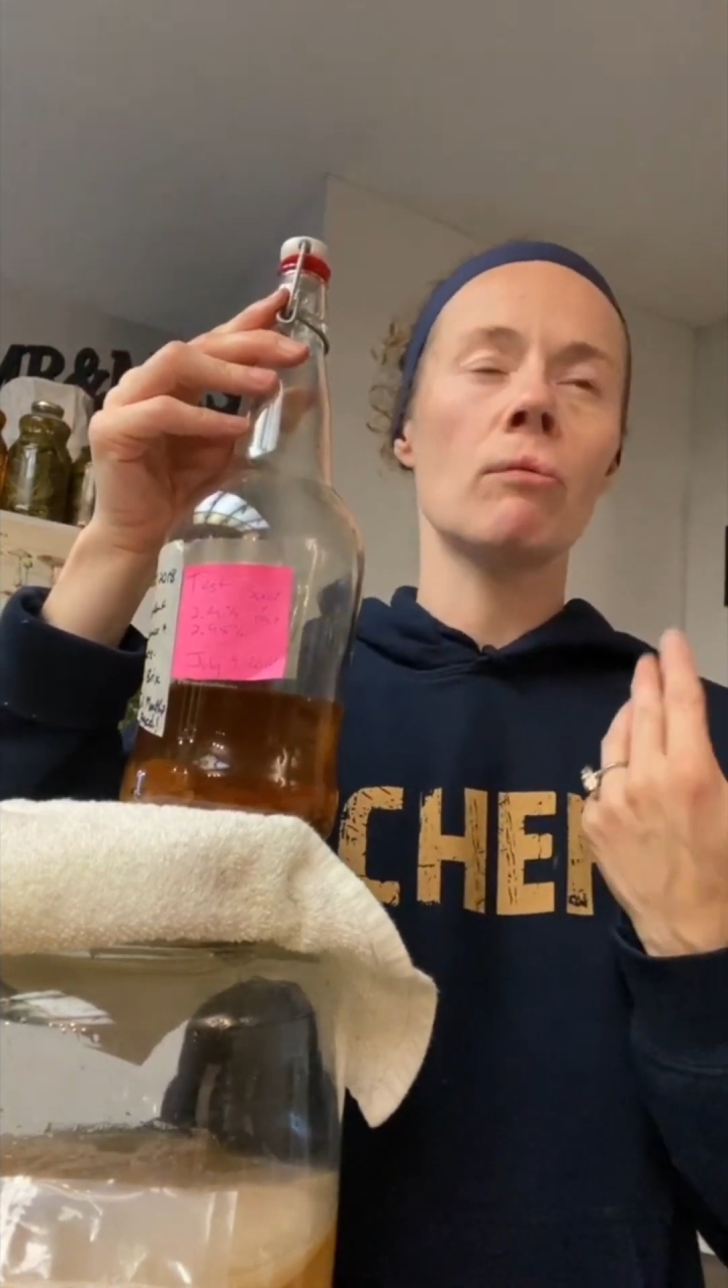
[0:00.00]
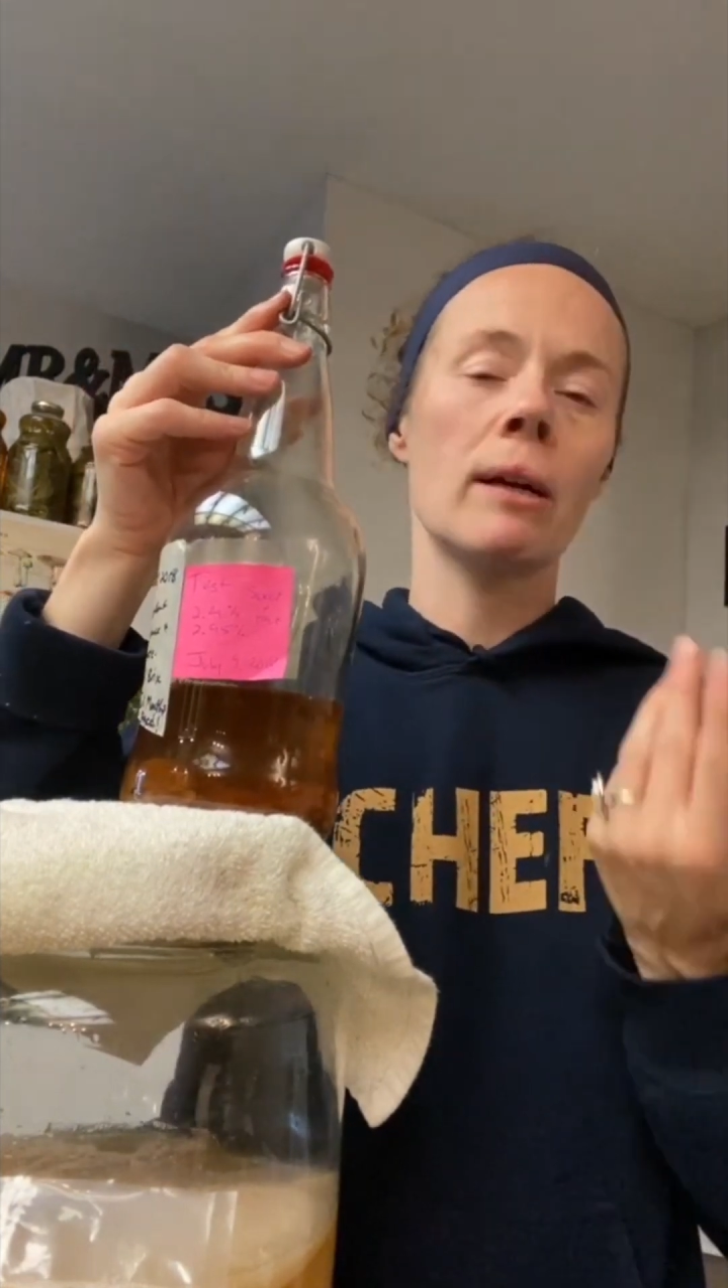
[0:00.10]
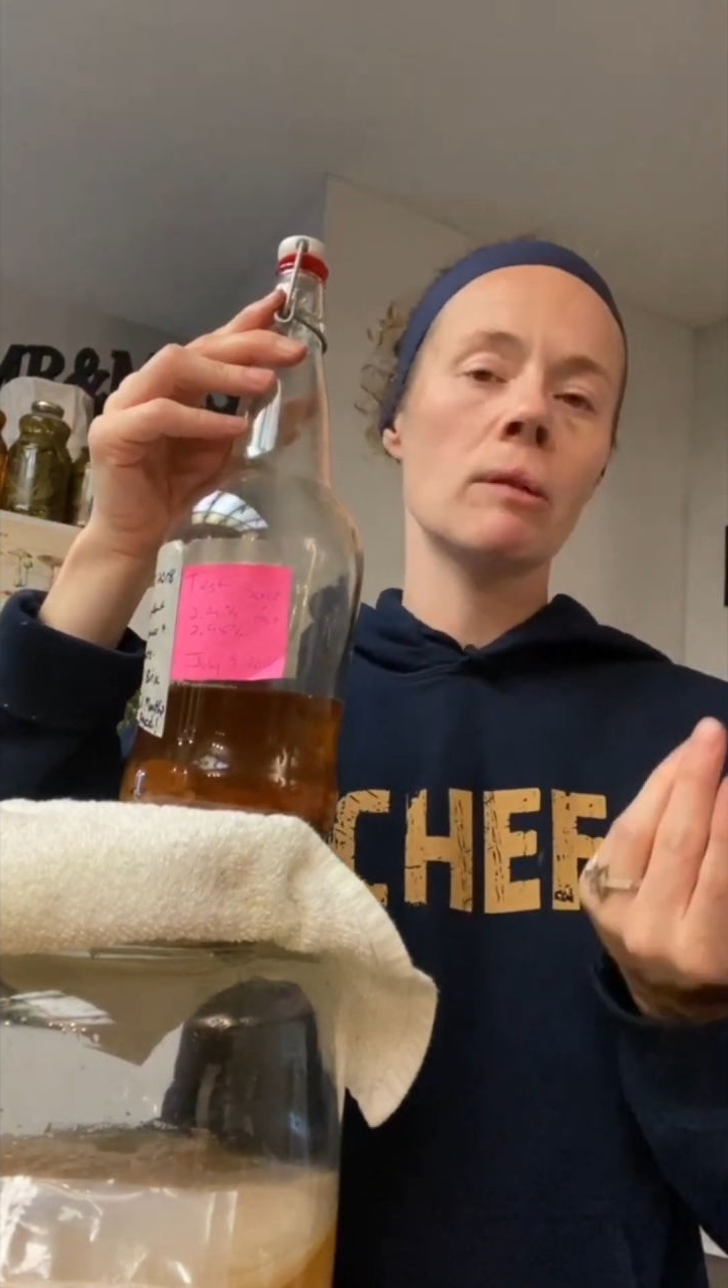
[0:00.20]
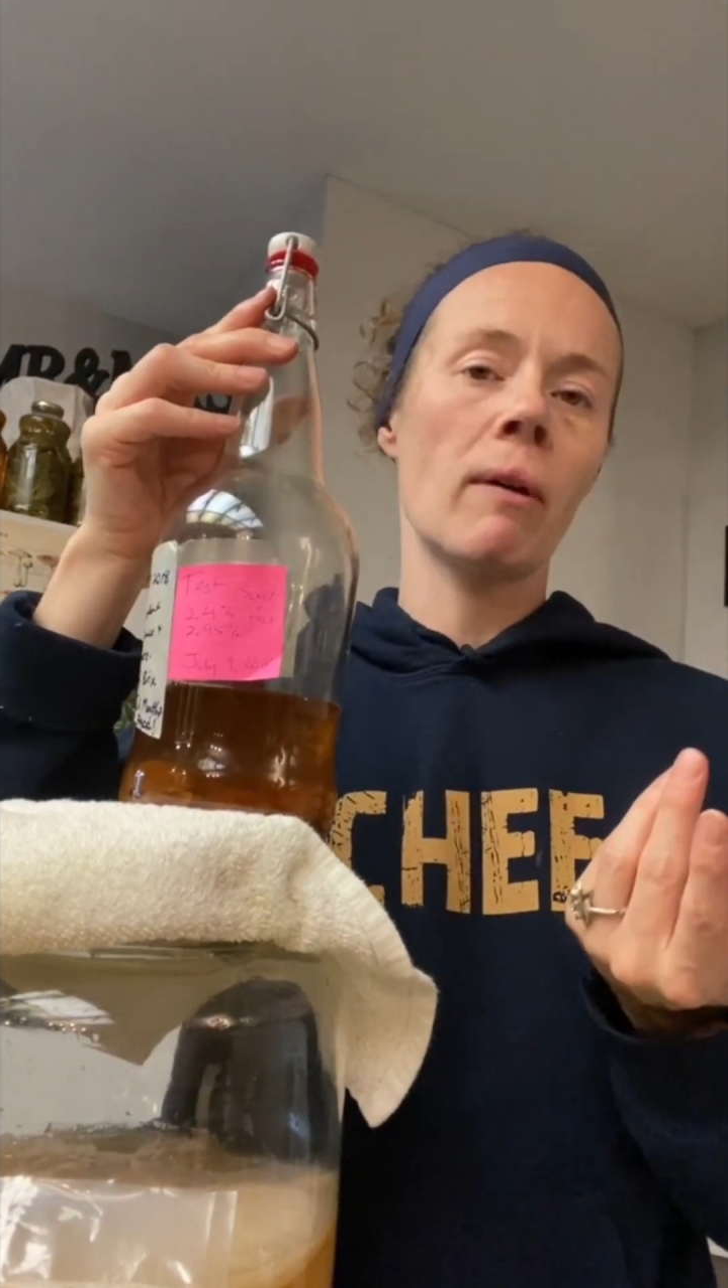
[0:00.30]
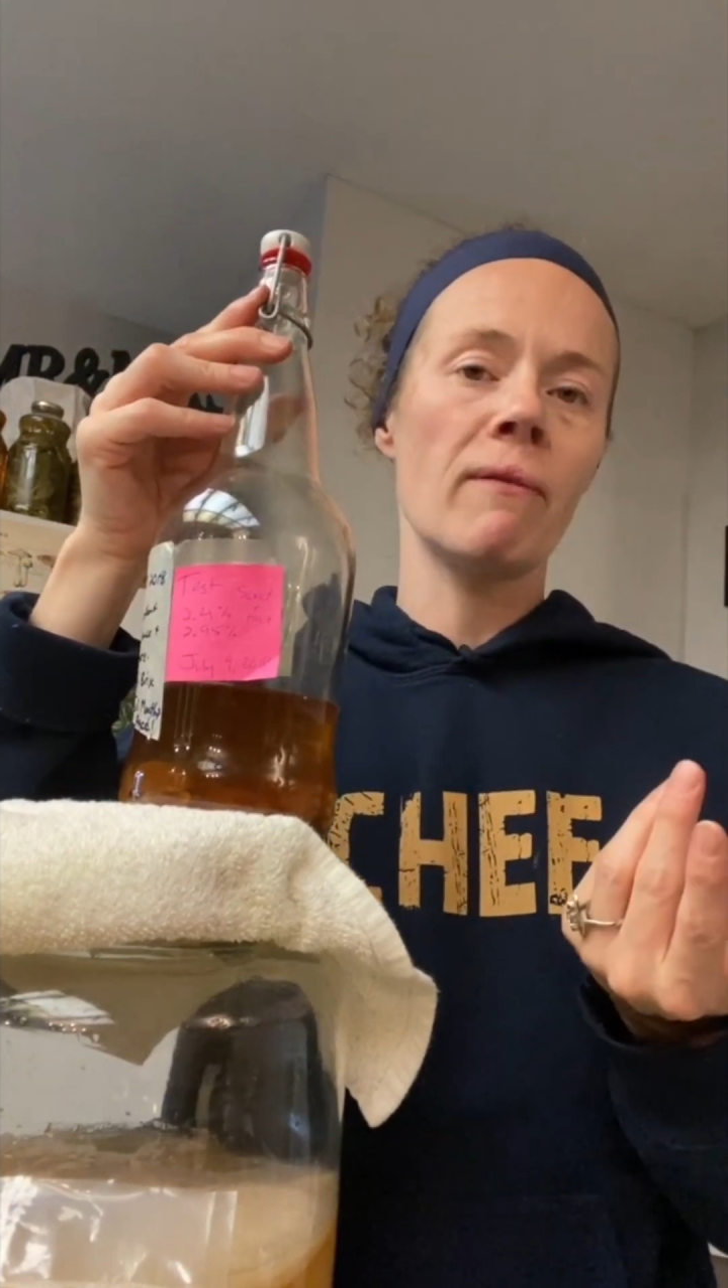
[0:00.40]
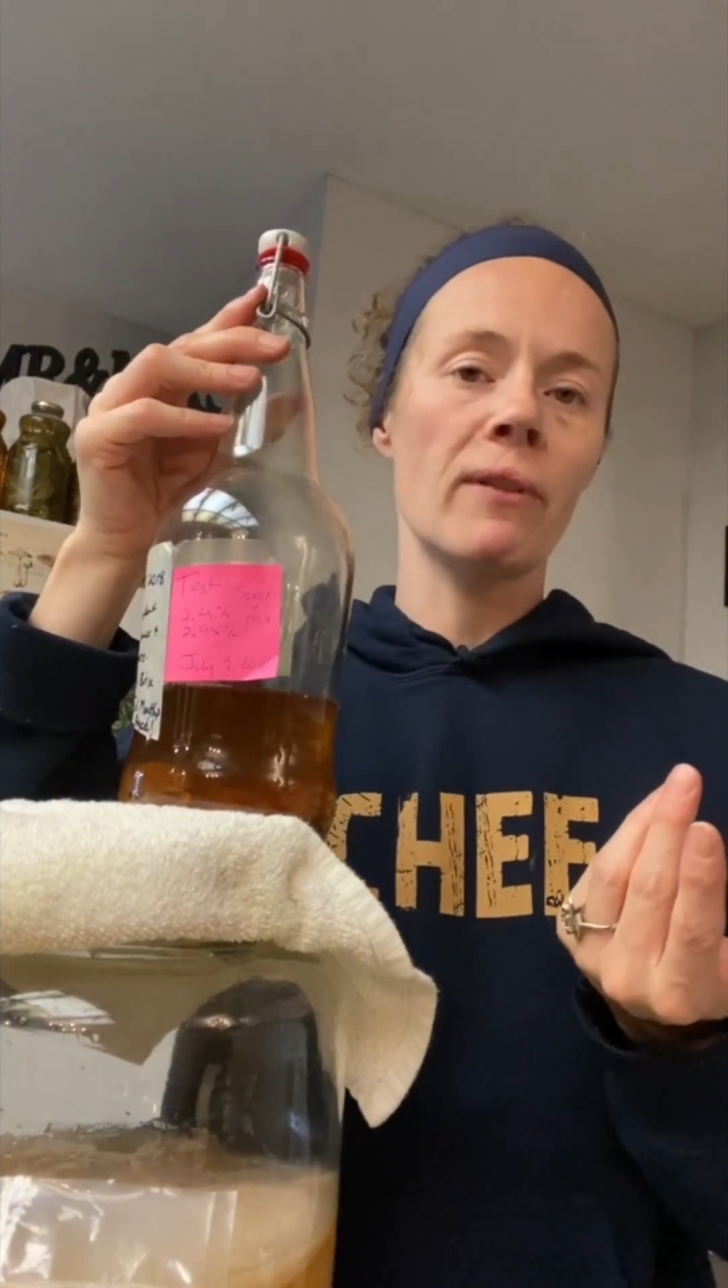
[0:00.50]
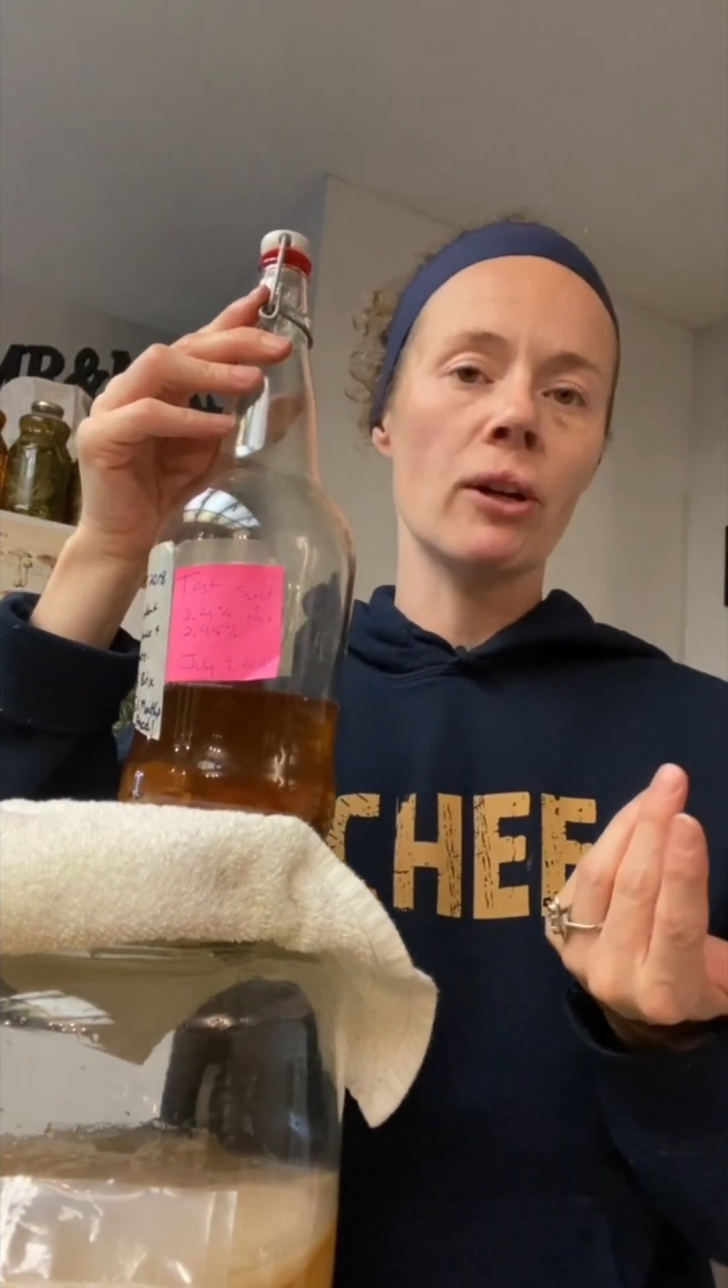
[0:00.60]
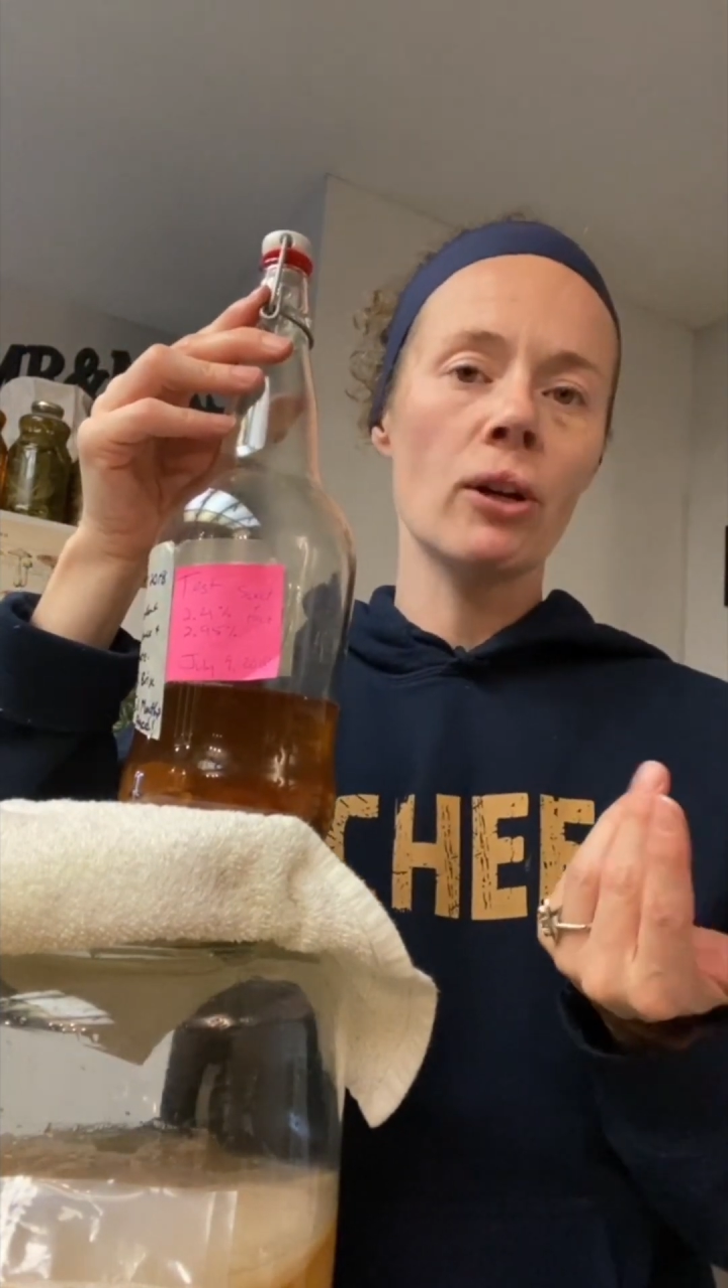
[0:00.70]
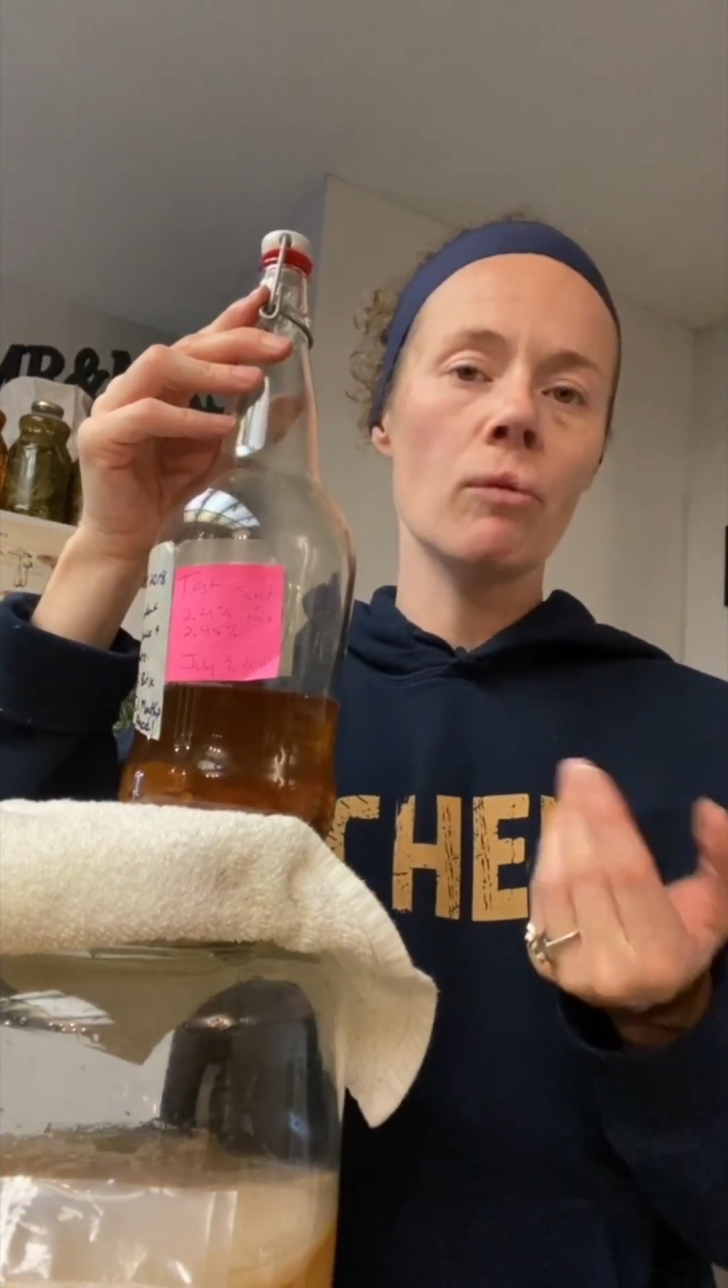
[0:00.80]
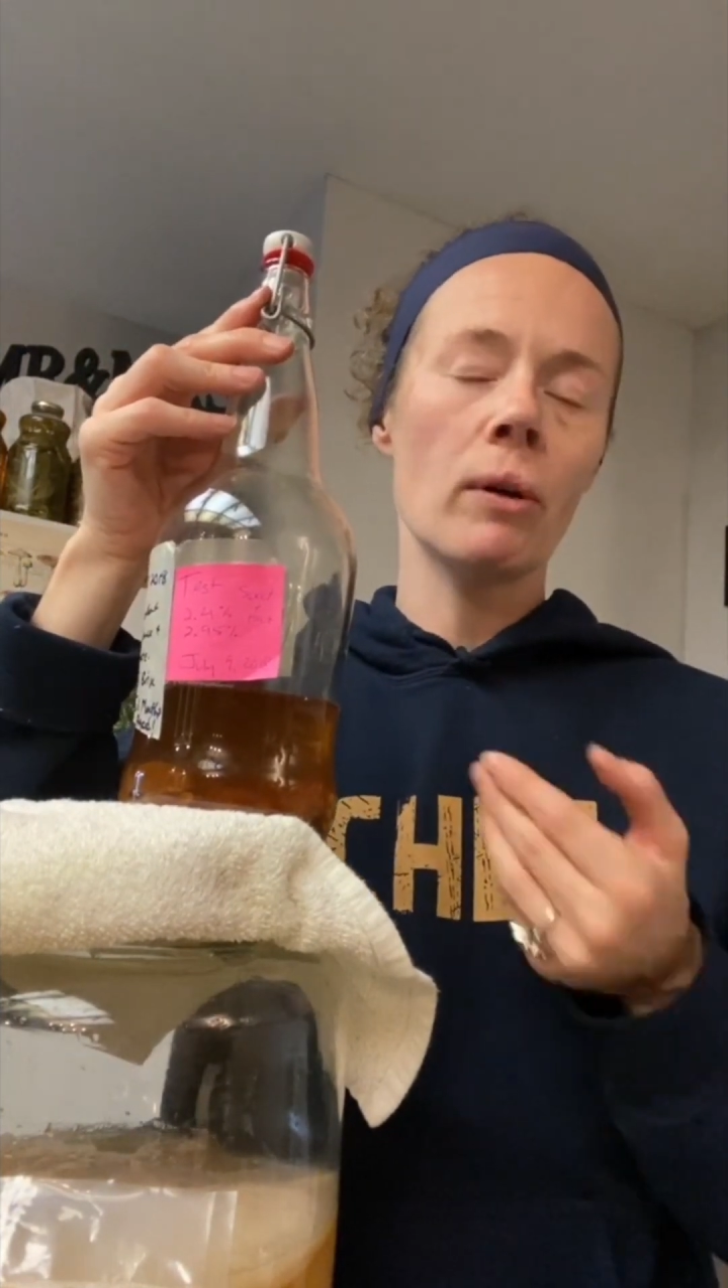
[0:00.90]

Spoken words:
rice wine vinegar,